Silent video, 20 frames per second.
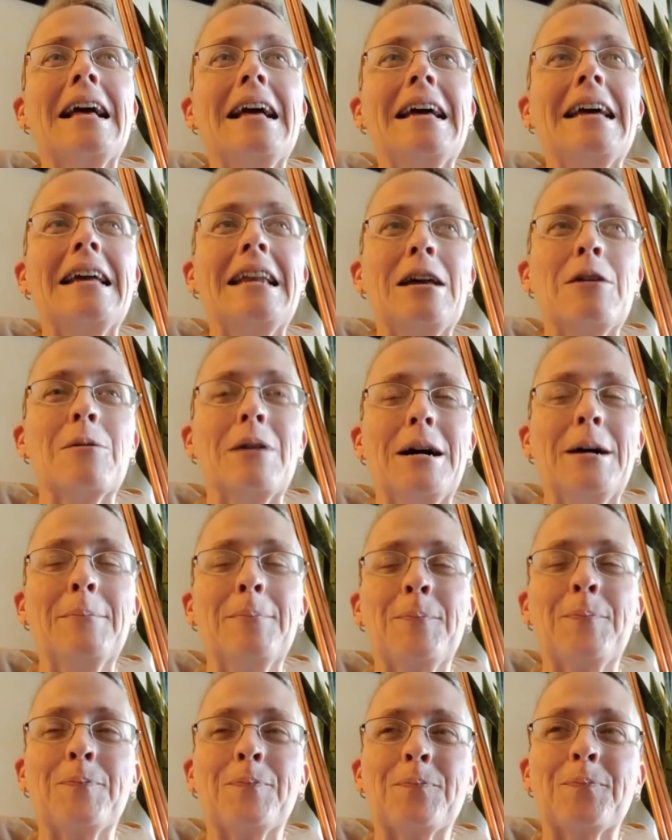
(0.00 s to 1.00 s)
Anyway,
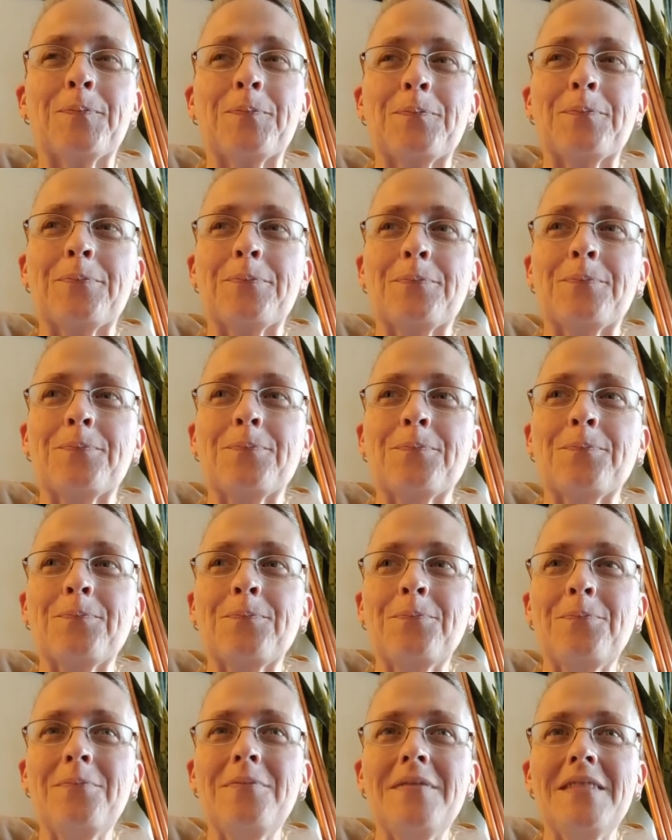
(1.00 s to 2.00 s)

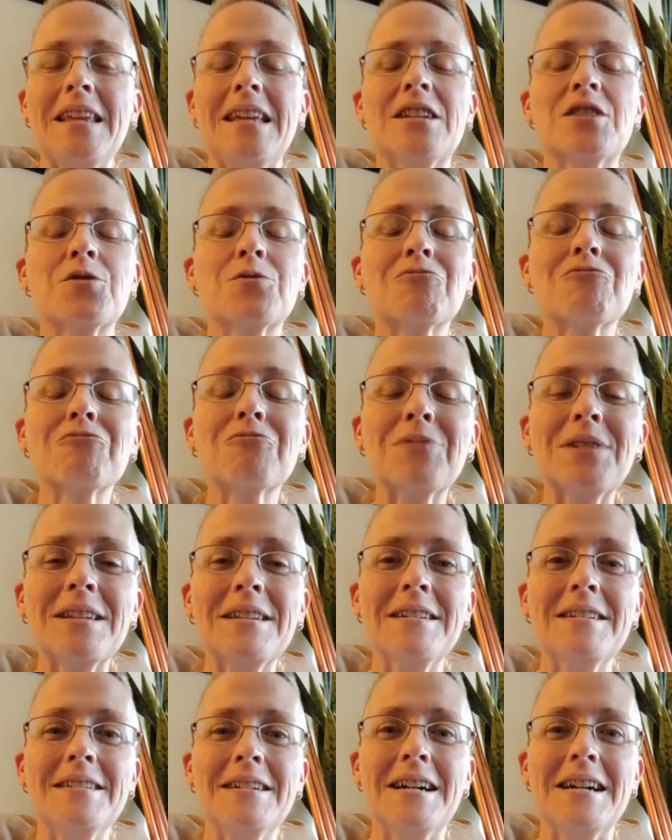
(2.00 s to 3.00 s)
it's
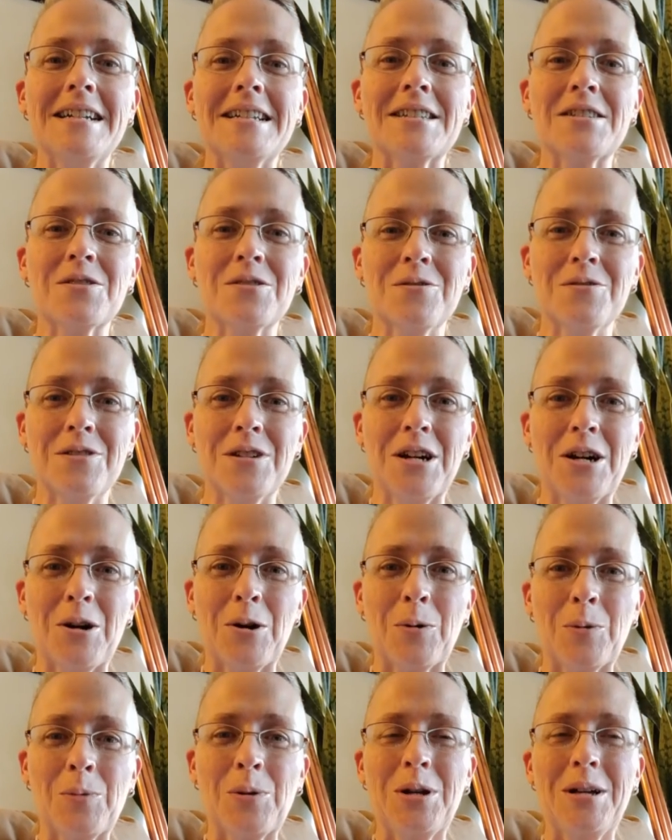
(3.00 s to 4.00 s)
really nice to
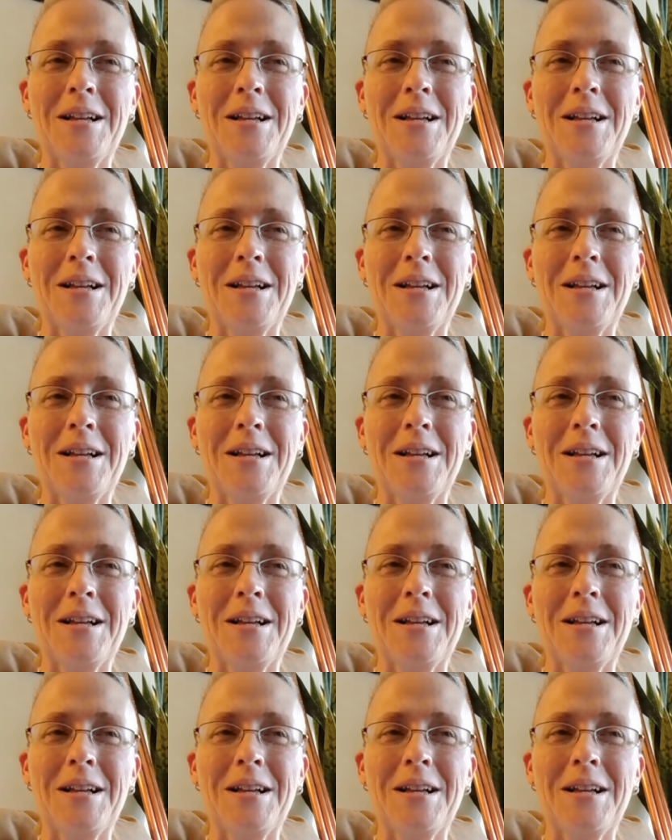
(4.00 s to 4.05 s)
know